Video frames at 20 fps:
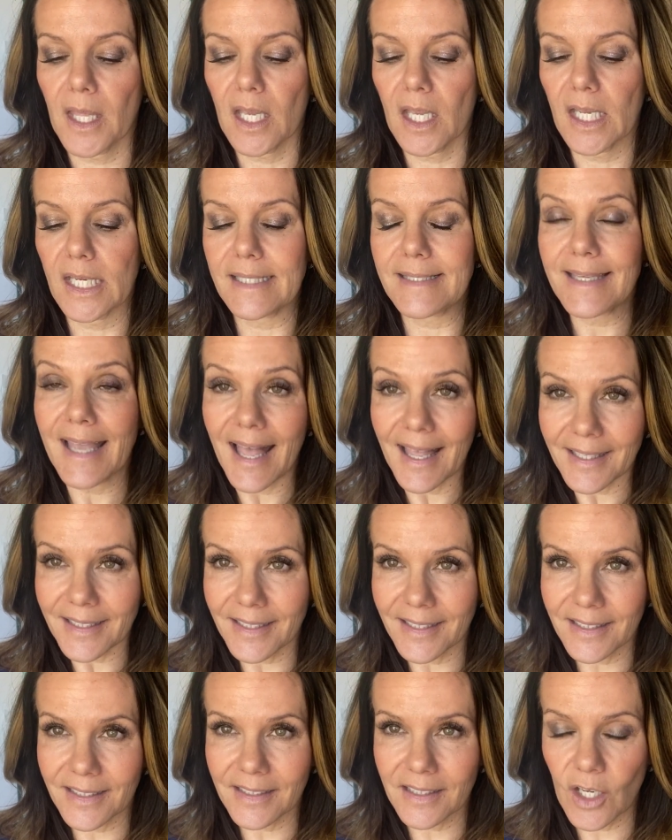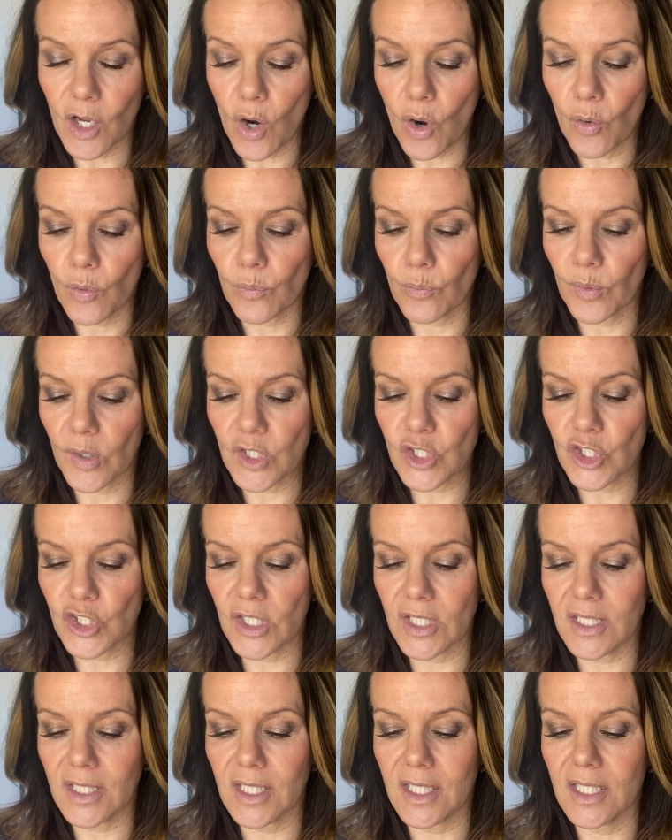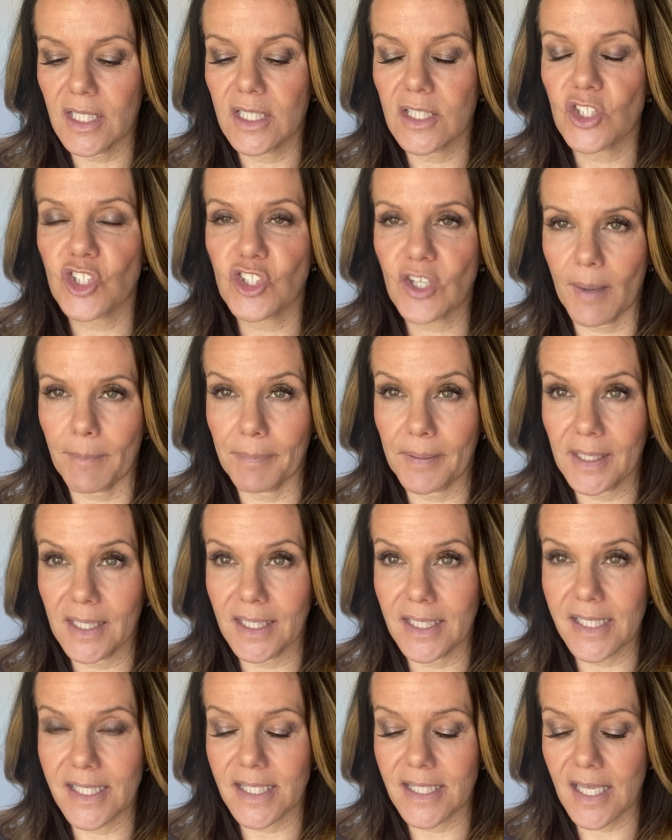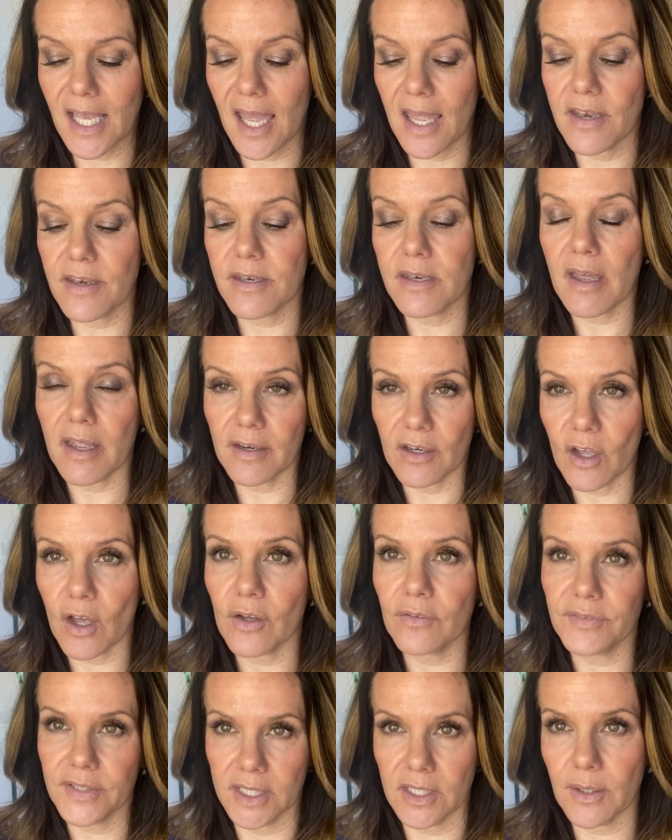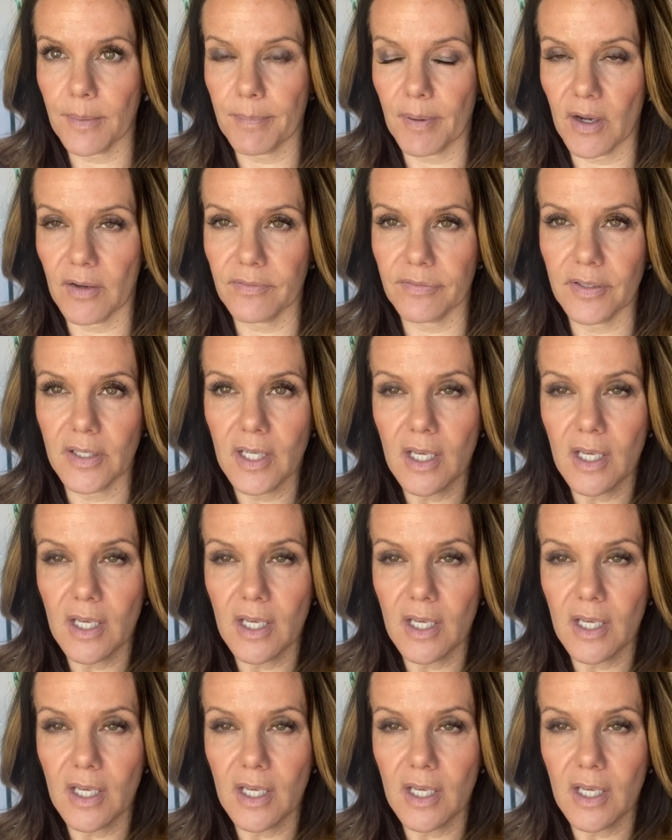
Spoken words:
Italian, Russian, Japanese, and none of the above.